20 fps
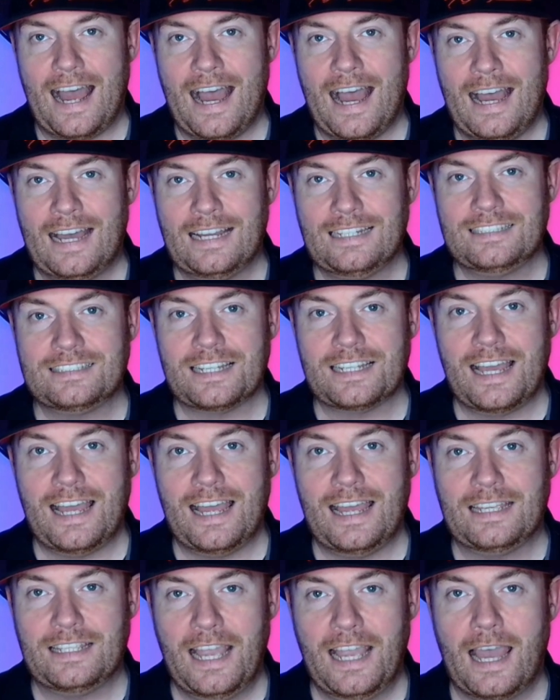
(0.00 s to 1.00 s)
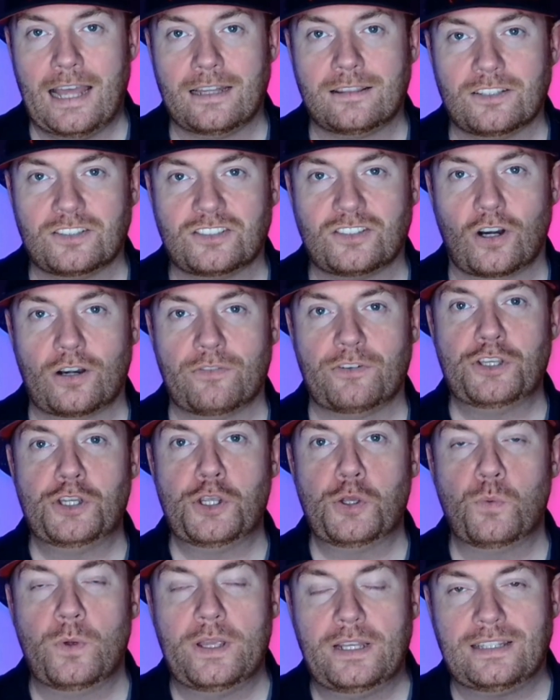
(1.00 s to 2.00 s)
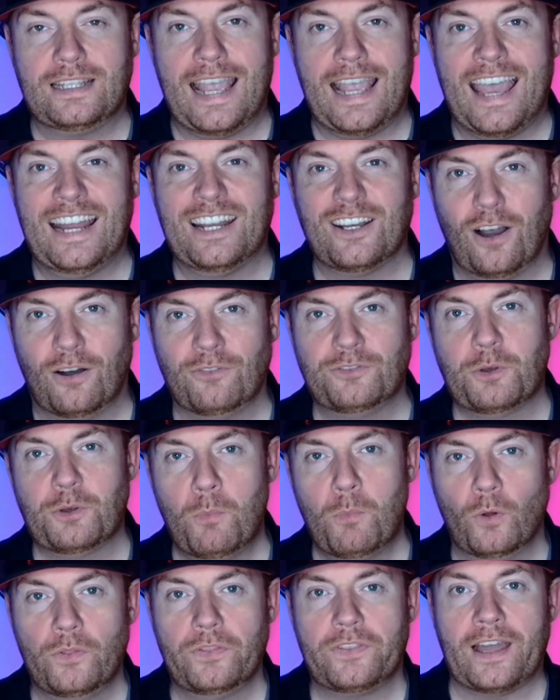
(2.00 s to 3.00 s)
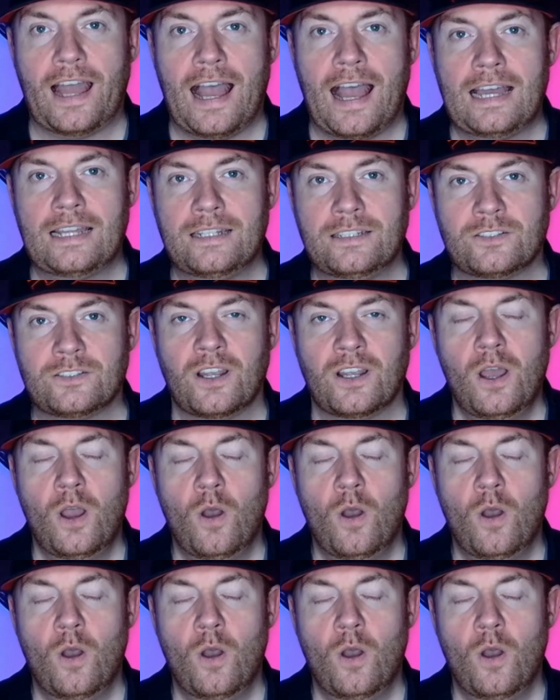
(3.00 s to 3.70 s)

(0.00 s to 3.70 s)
and the start of a new week, the end of the month and